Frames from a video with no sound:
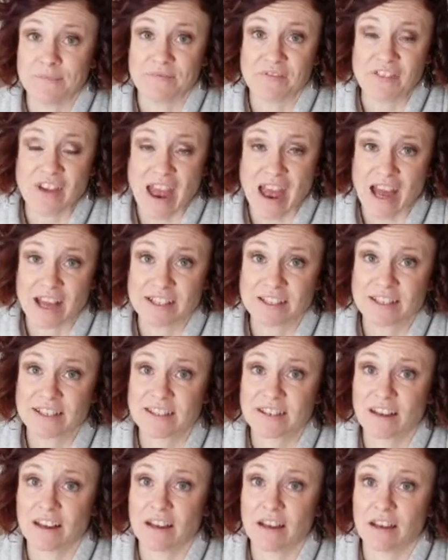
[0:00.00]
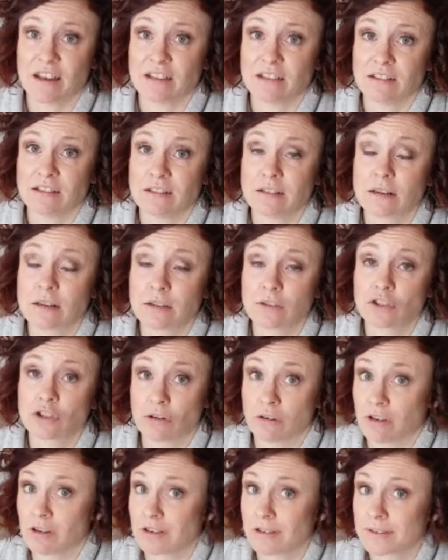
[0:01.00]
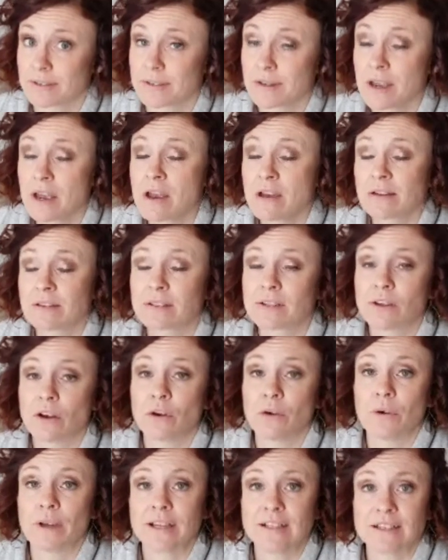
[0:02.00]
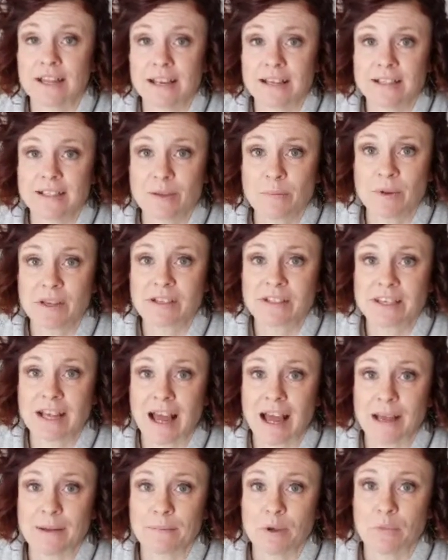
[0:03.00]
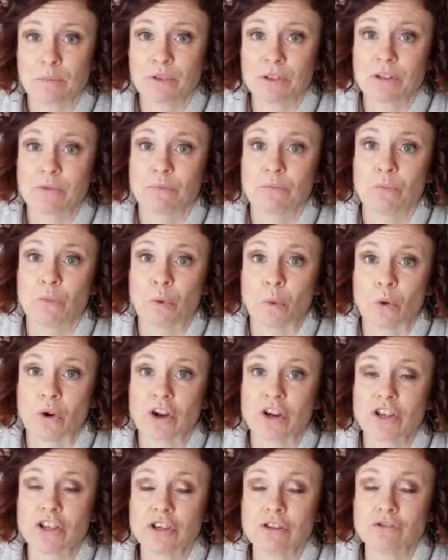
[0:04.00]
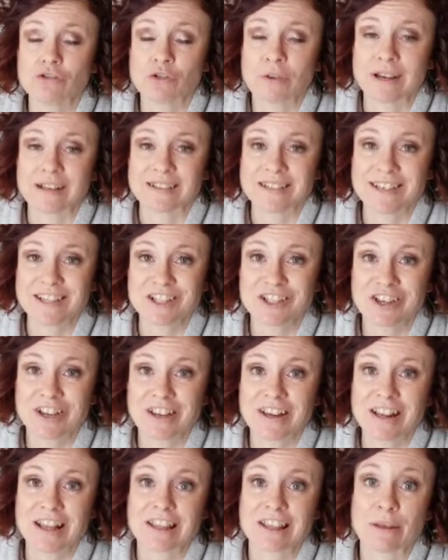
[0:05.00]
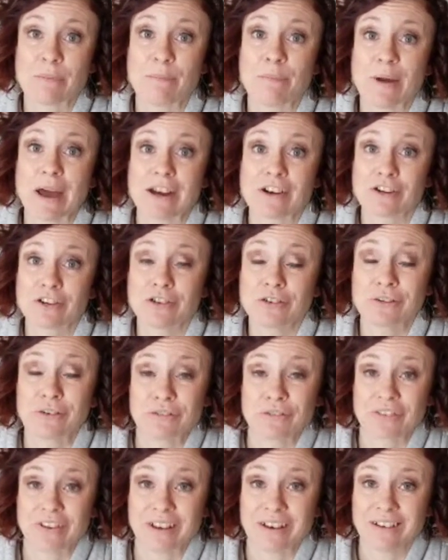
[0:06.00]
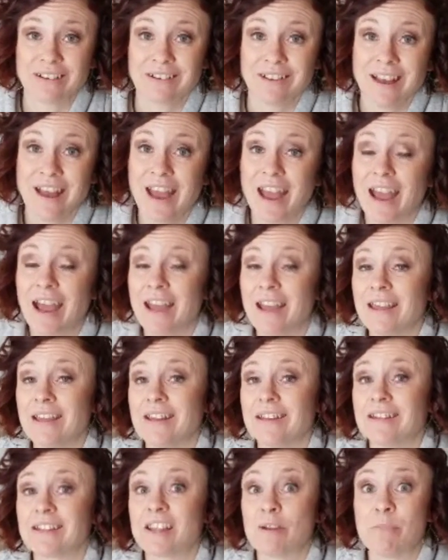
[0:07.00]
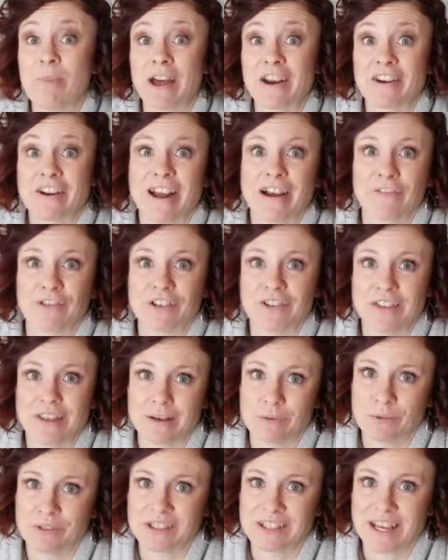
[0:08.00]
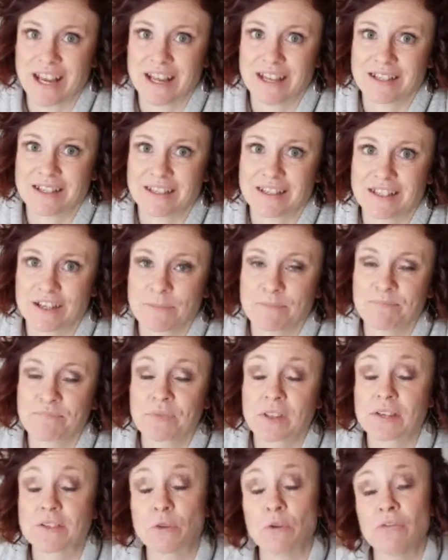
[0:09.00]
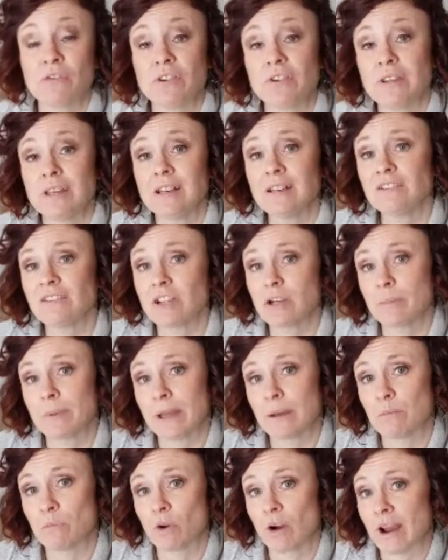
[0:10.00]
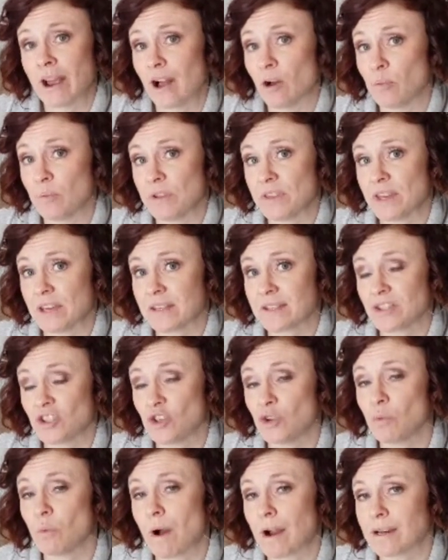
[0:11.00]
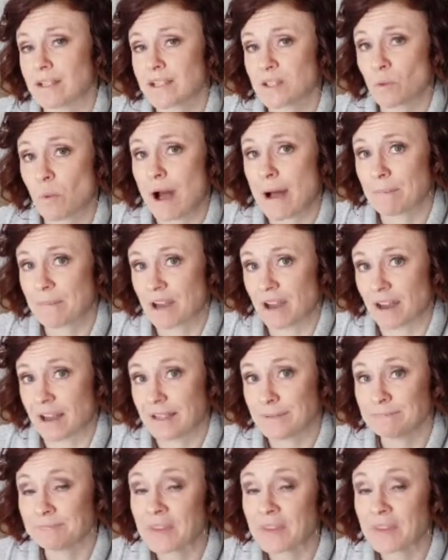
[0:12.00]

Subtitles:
fats, and sugars. So it takes a bit of time, but the more you transition, the better you'll feel and the better everything will taste. So if you need a little bit more help with this and you want a swap guide,